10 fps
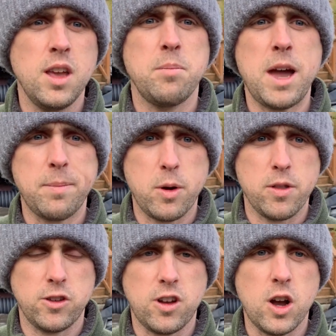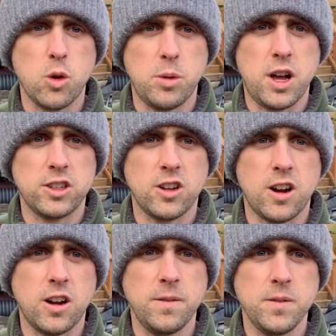back by where those aqua blocks
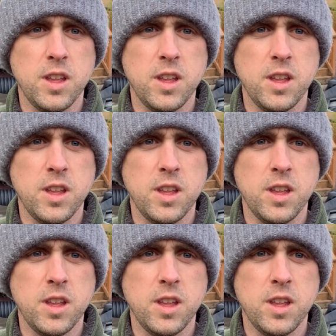are.